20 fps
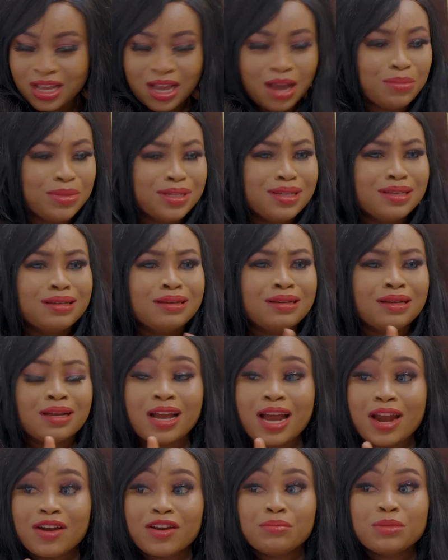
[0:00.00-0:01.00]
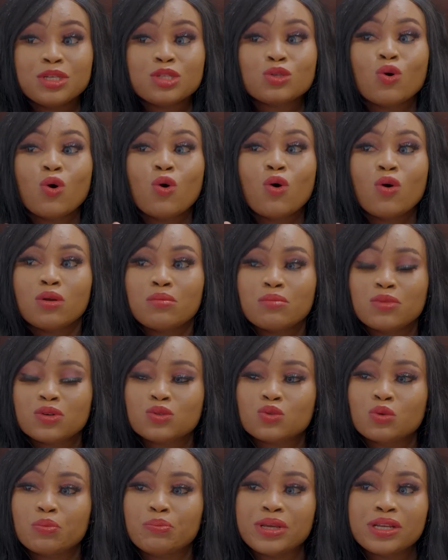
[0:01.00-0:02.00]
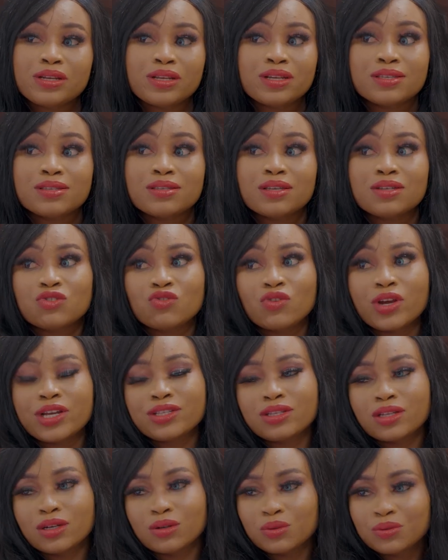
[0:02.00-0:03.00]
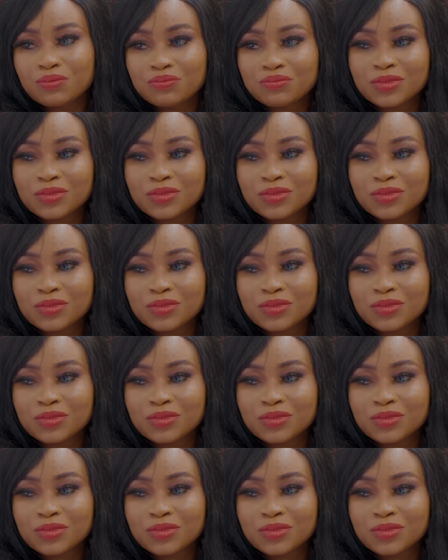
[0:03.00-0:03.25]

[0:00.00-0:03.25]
I mean, Karim is almost to being a saint right now.